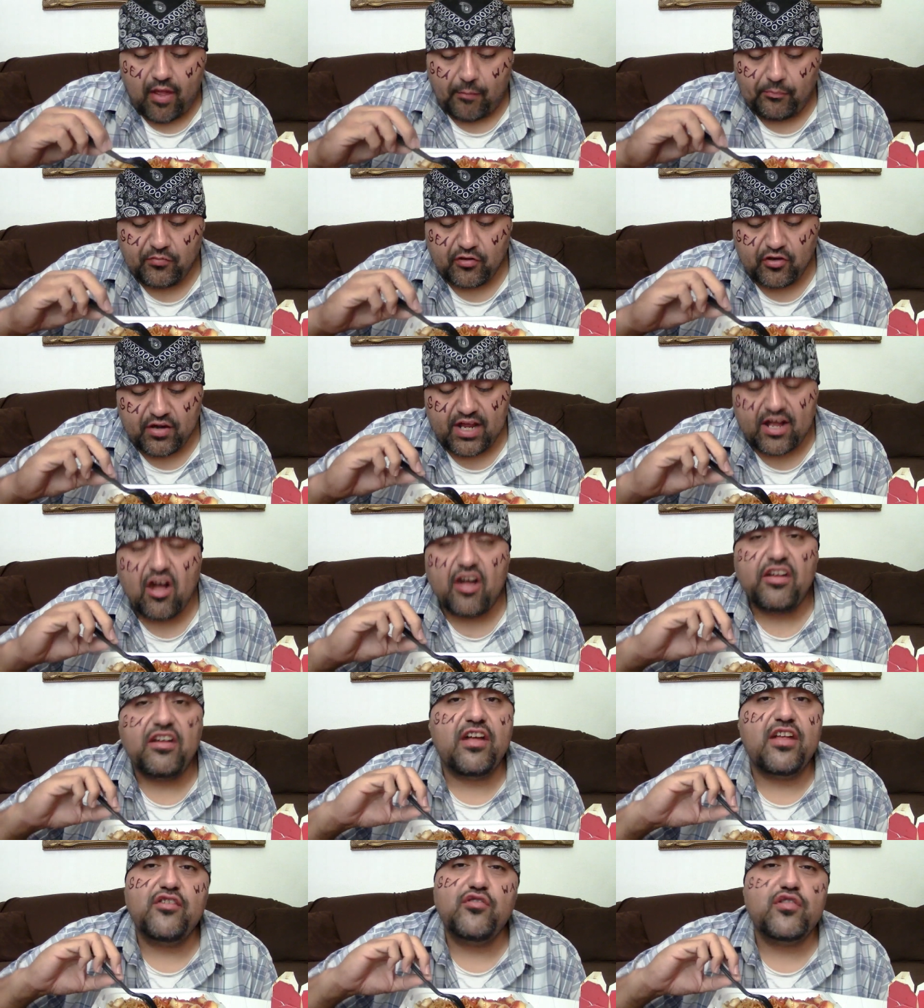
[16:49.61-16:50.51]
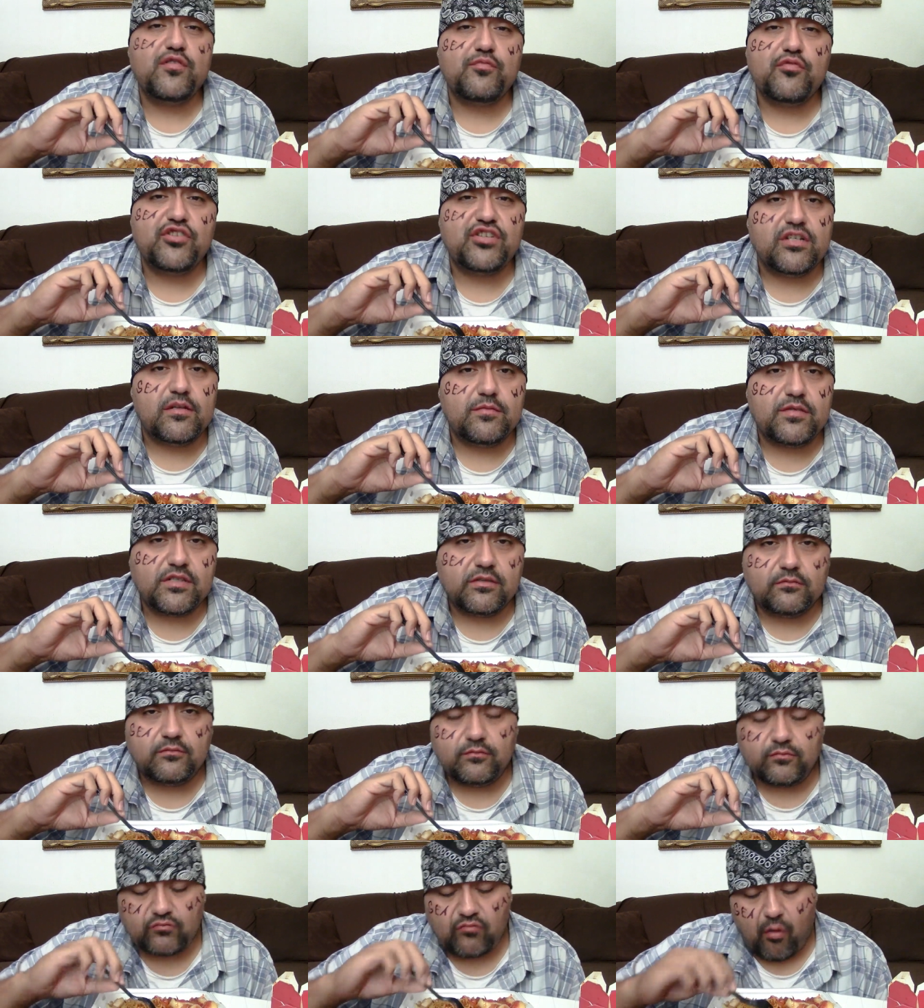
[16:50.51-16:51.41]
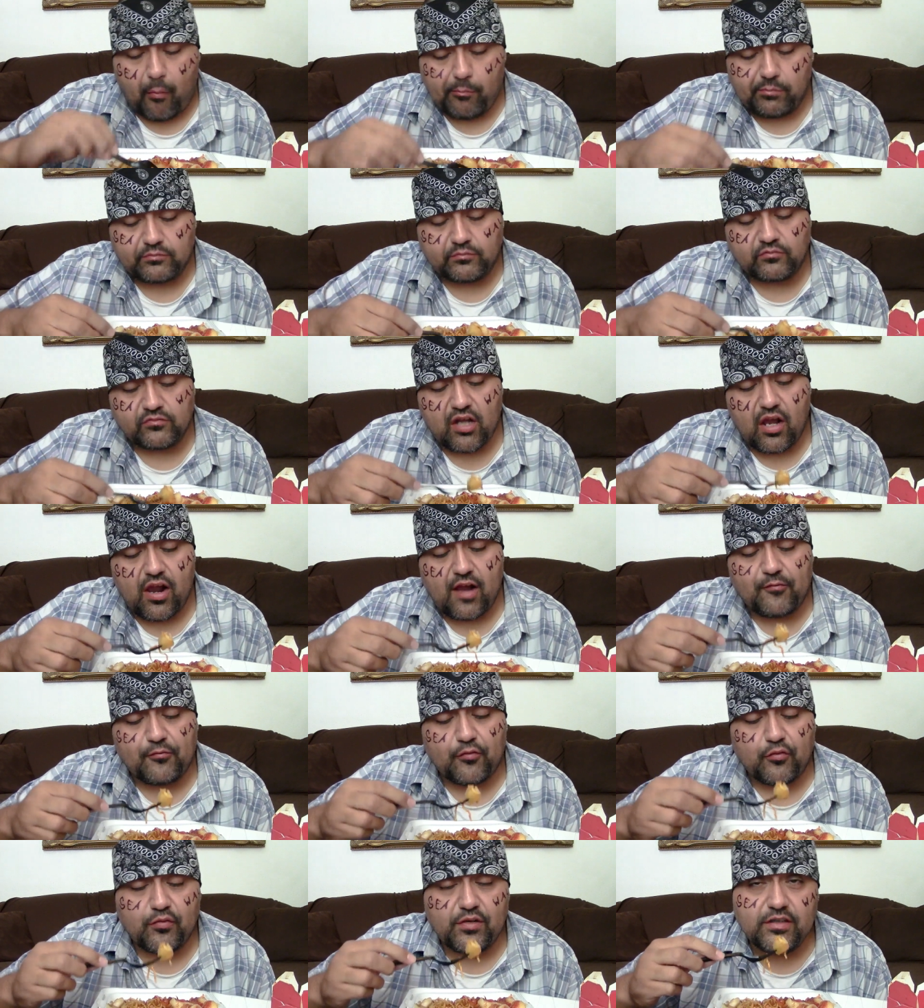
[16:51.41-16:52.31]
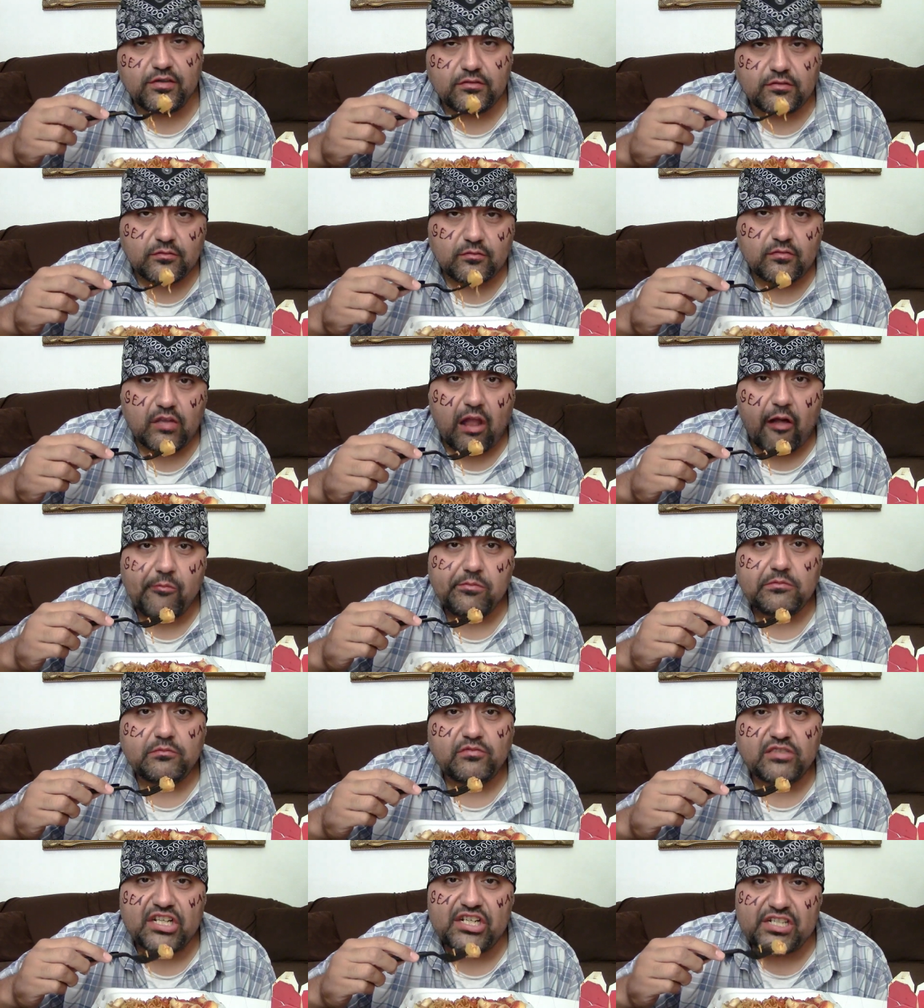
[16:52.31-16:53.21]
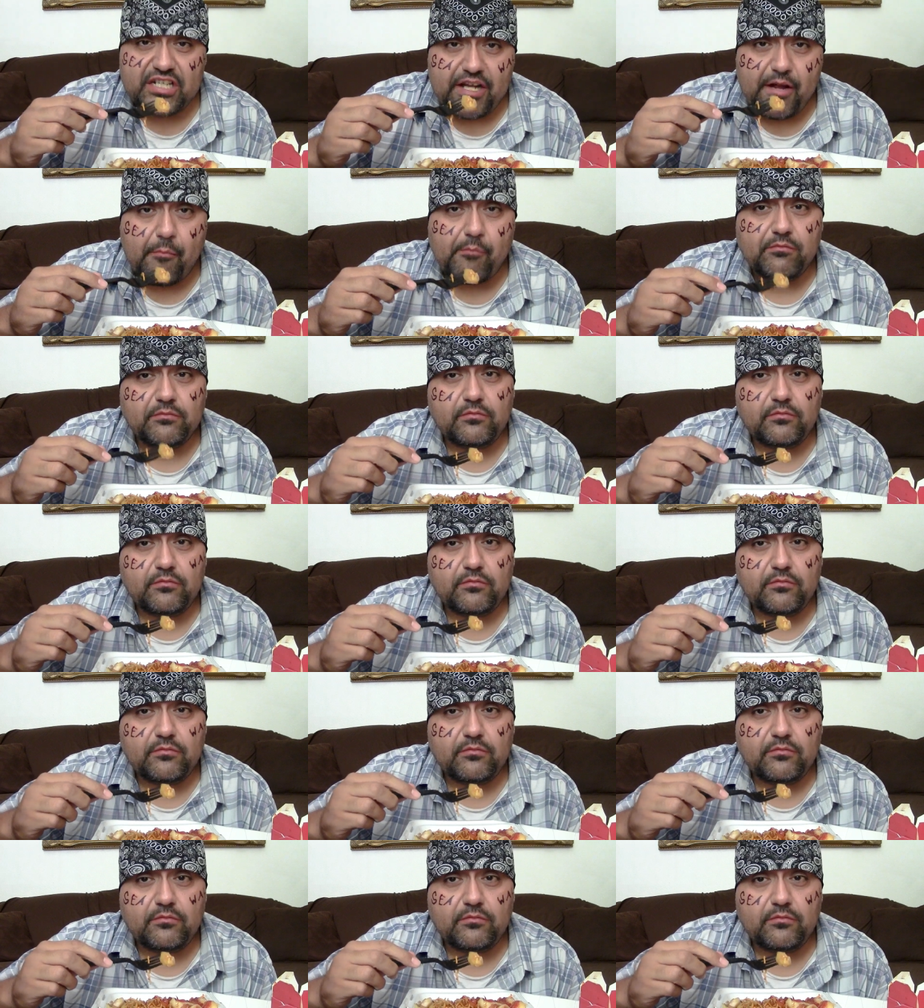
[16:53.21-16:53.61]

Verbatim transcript: They're like, all you gotta do is push-ups. I'm like, for real? That's it.